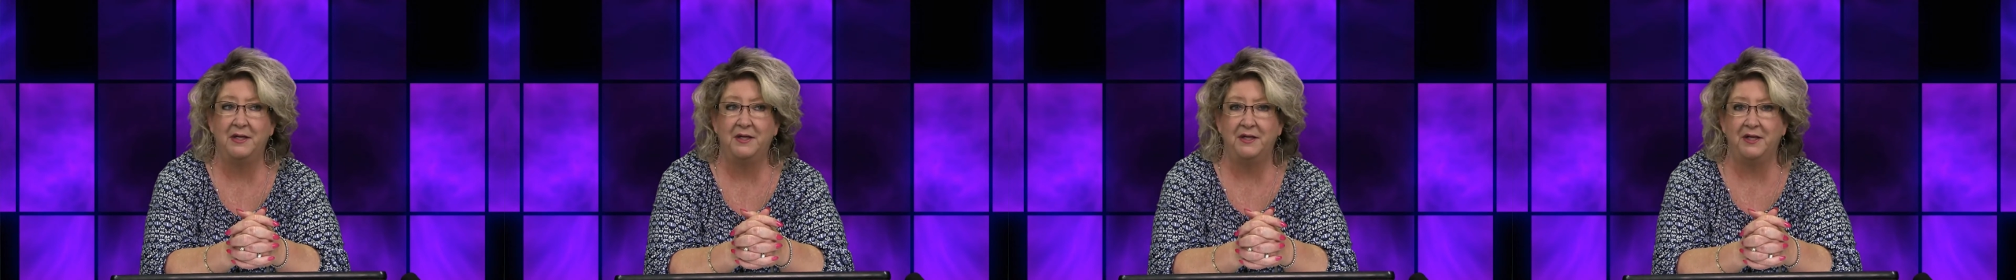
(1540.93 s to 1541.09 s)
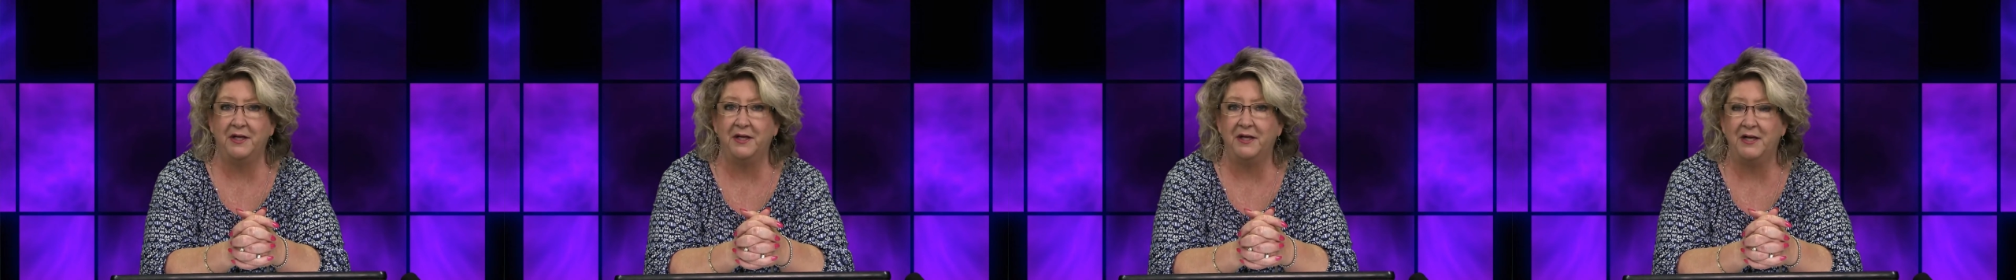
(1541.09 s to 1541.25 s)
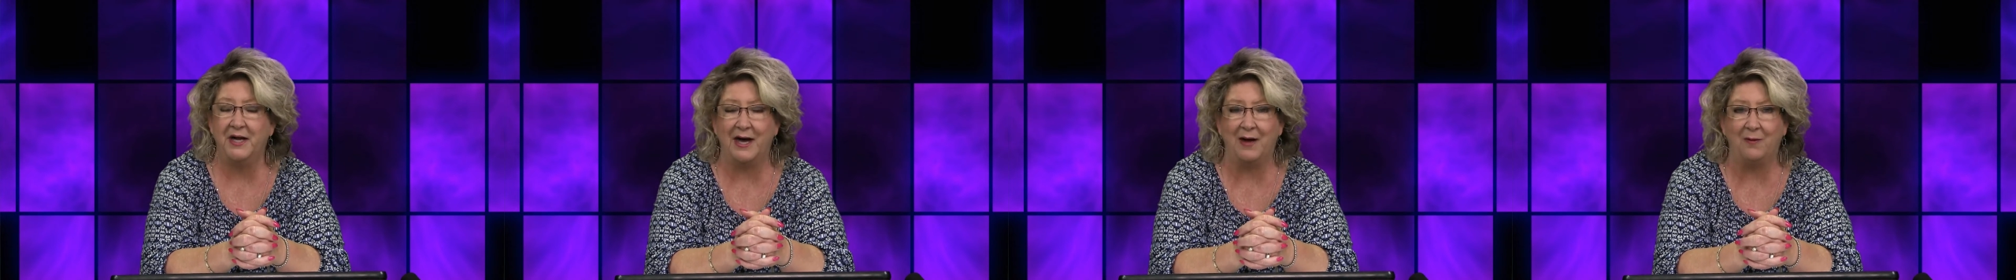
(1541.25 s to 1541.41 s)

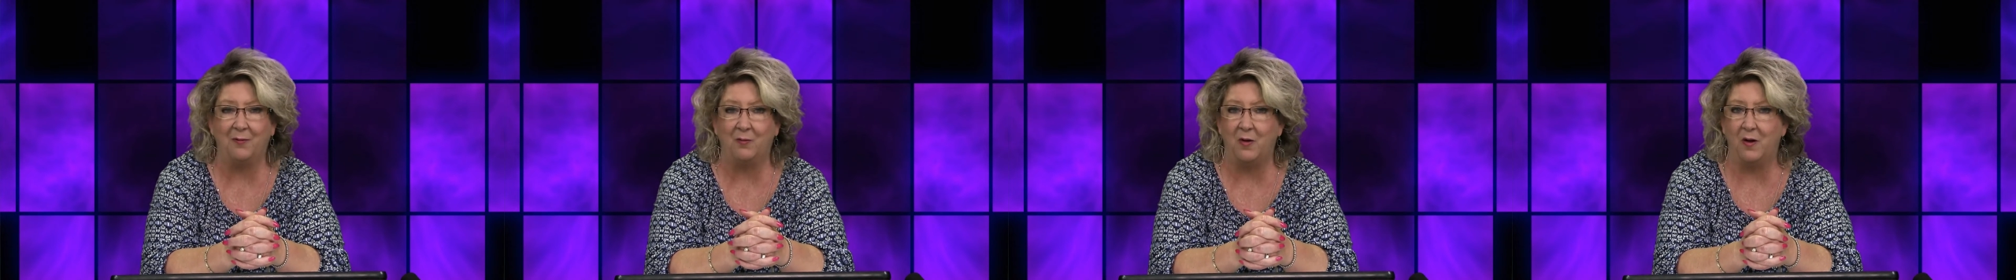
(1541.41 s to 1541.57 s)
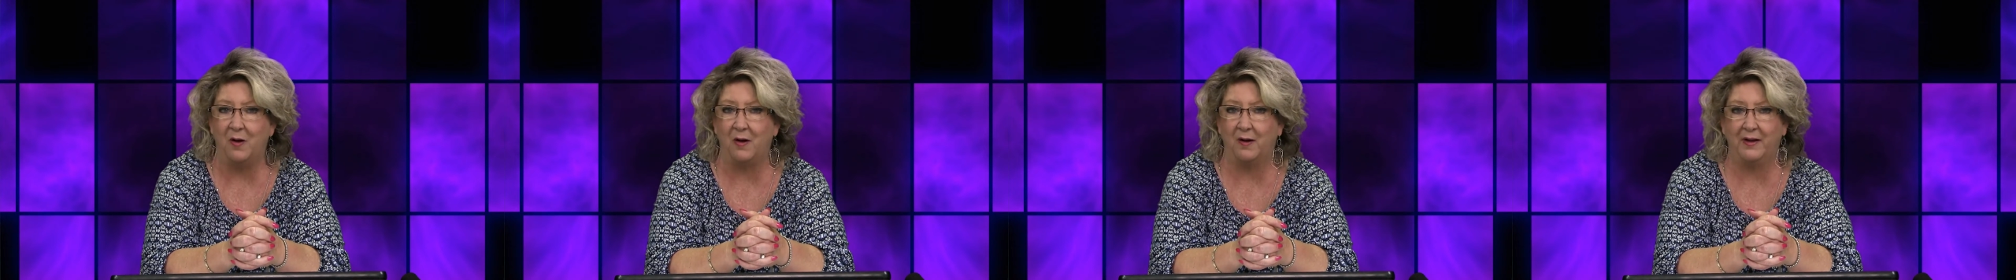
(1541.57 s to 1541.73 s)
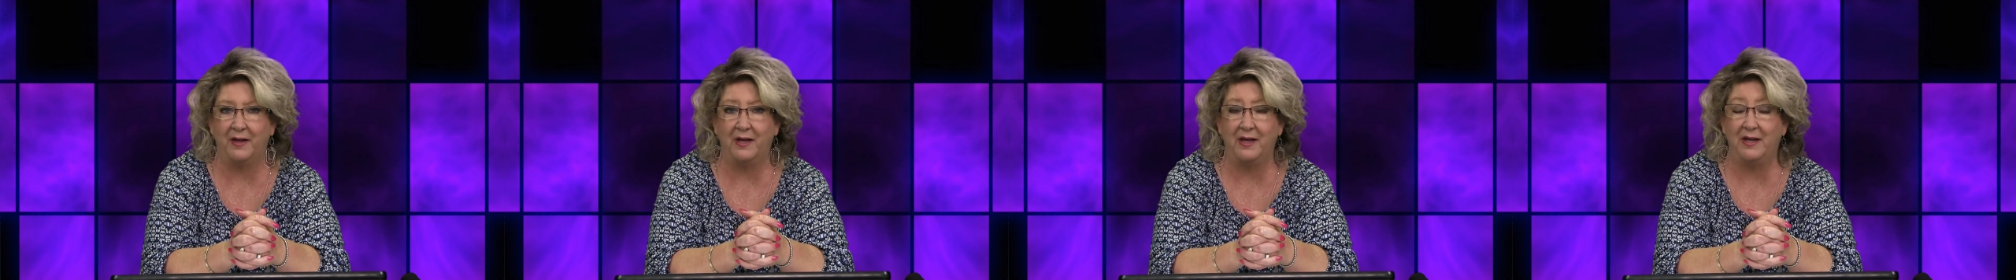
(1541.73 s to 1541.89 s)
to not
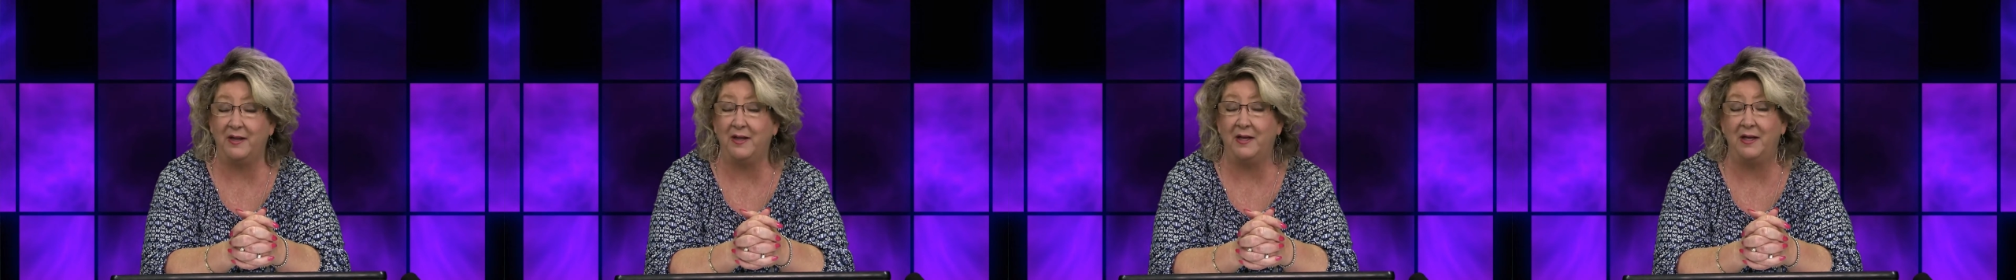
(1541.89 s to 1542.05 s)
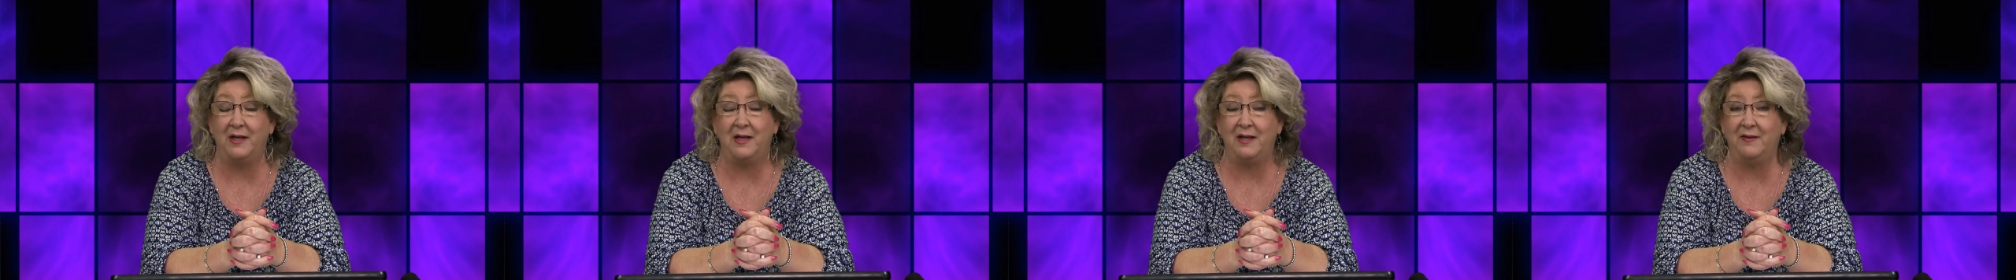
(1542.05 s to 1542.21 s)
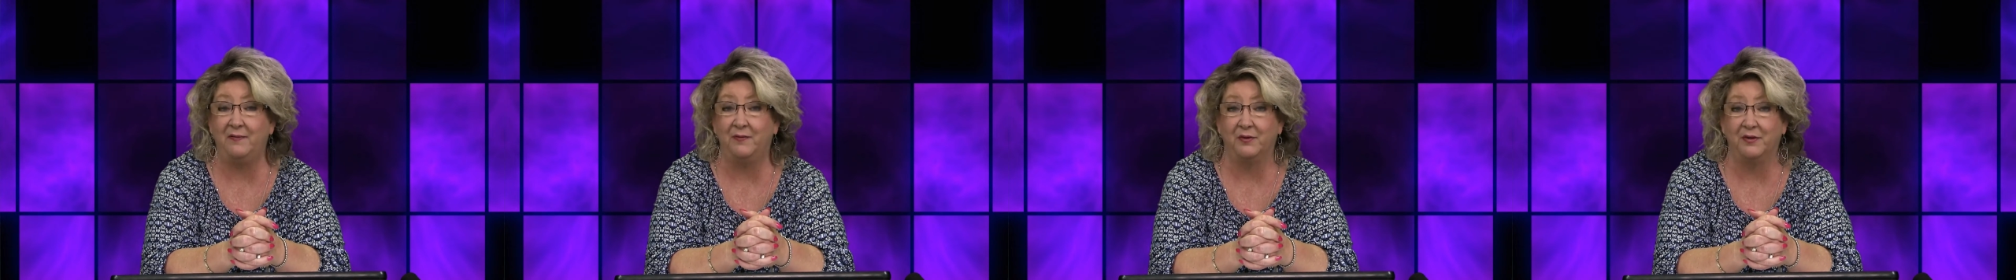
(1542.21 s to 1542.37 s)
walk in
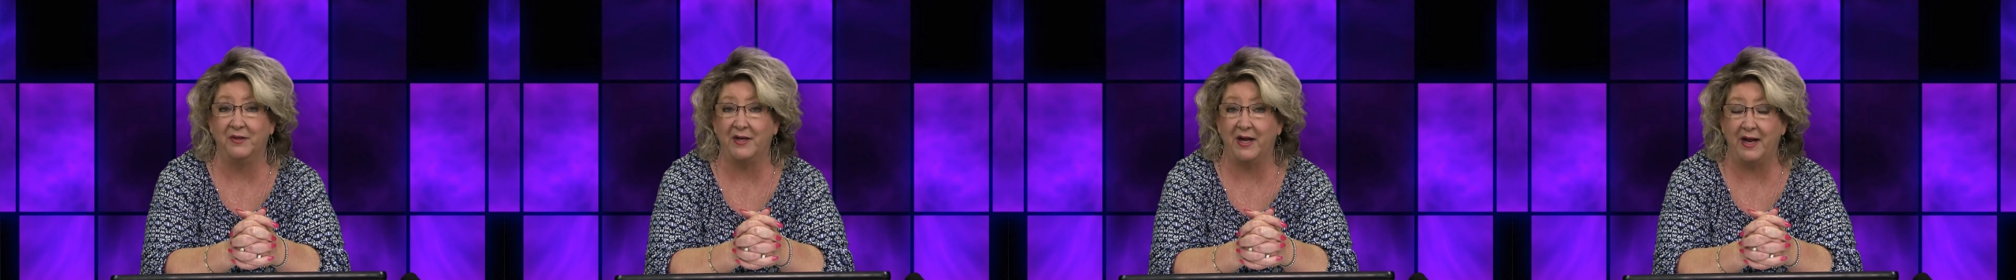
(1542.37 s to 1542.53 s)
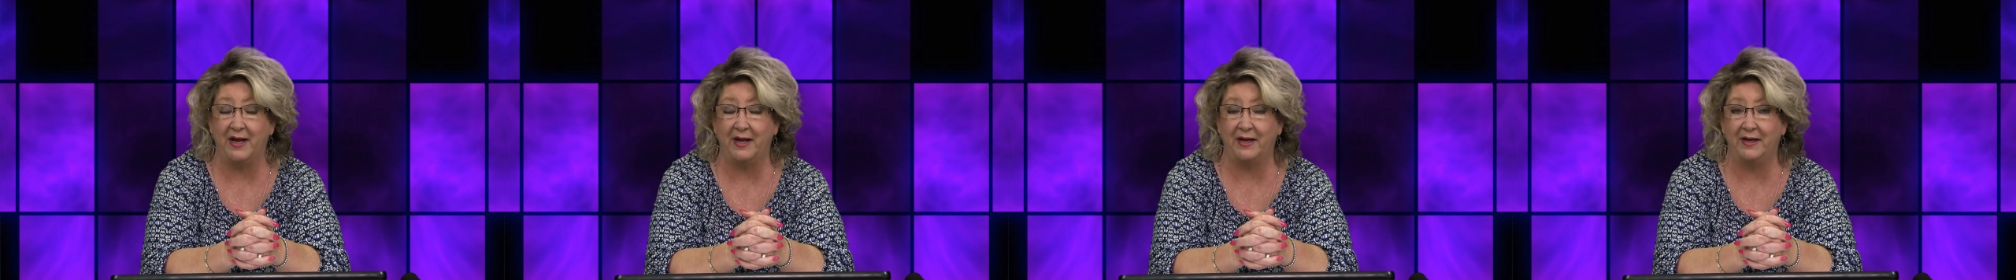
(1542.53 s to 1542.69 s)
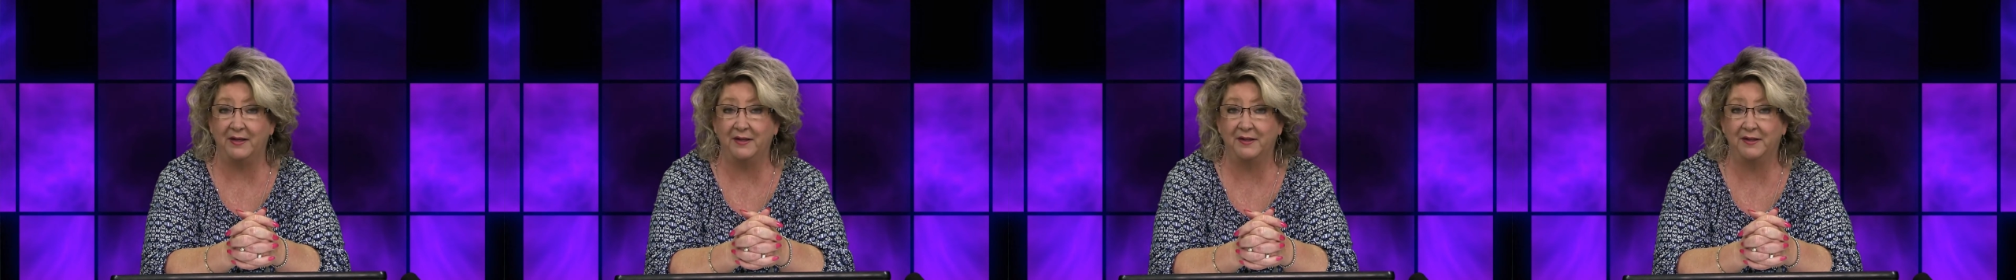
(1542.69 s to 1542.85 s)
the evil
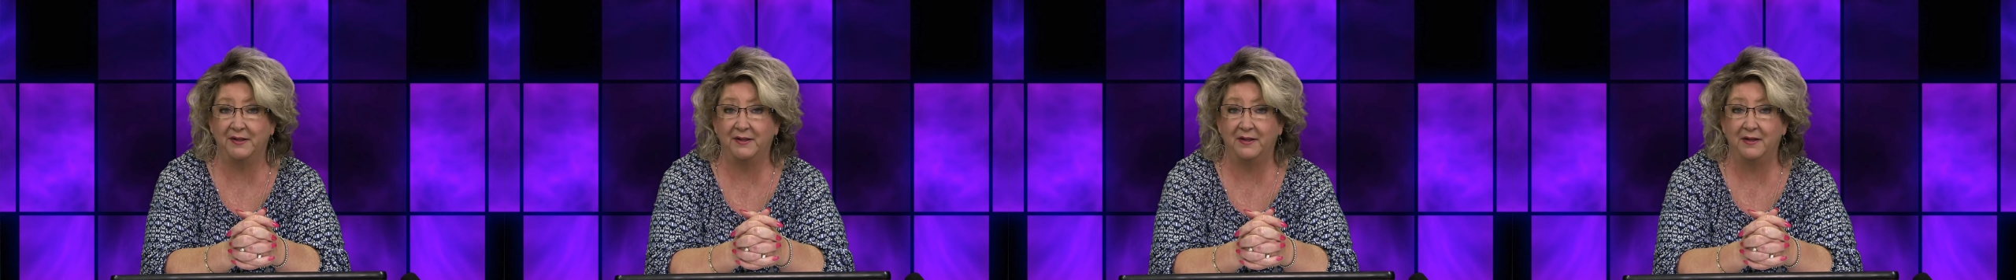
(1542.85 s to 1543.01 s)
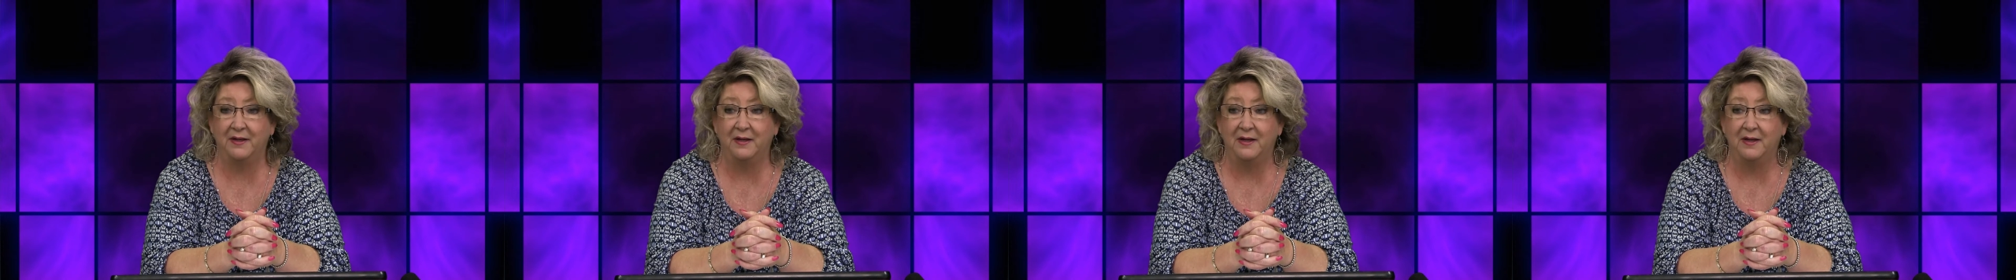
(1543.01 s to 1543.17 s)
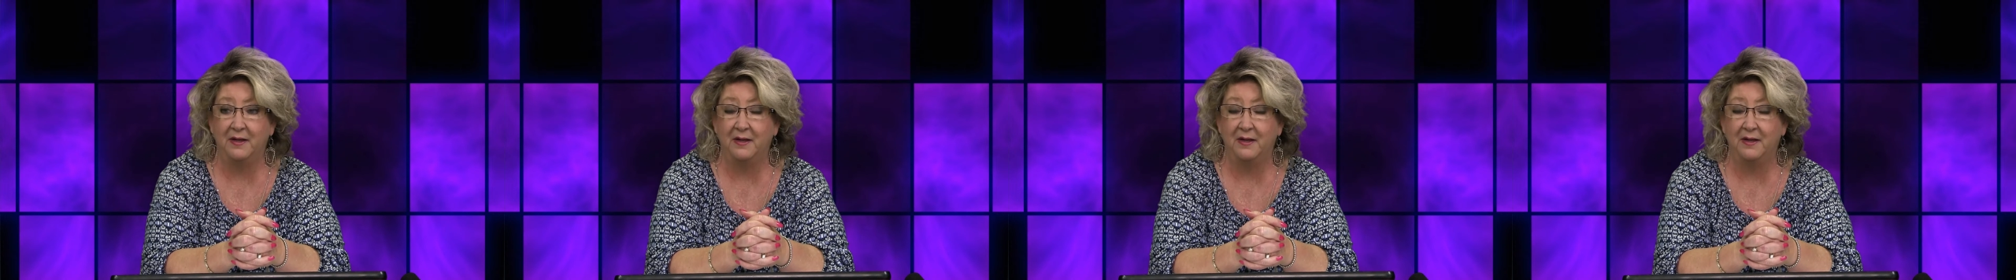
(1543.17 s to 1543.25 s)
days.